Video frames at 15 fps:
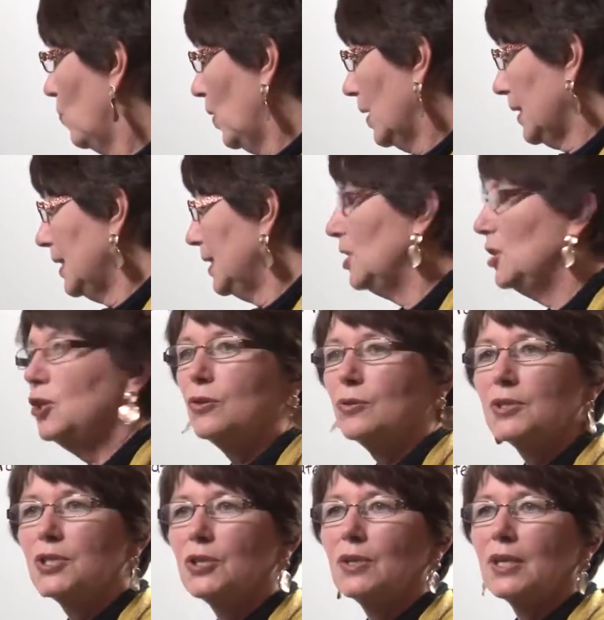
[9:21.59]
what can you
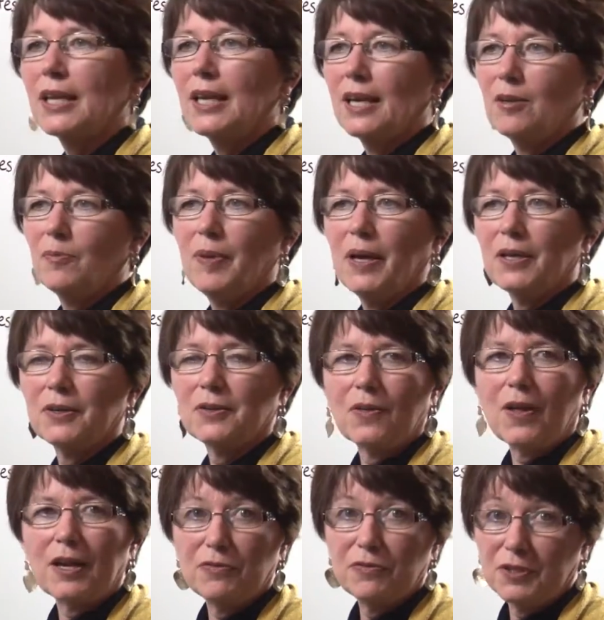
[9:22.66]
do to get a better
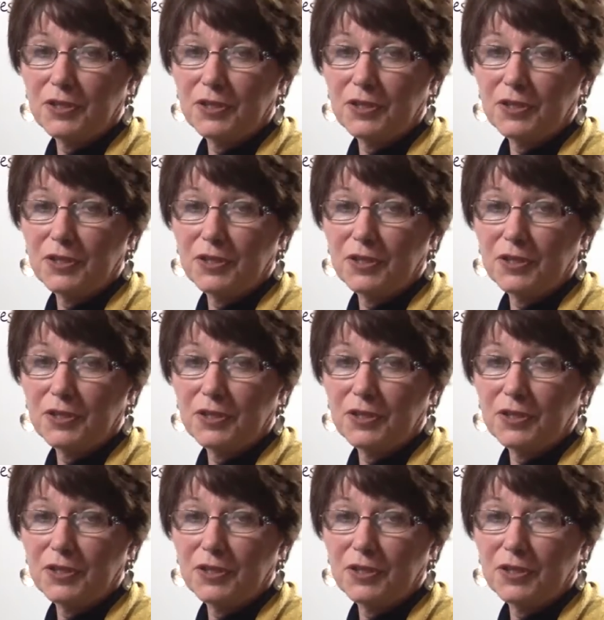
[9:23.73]
life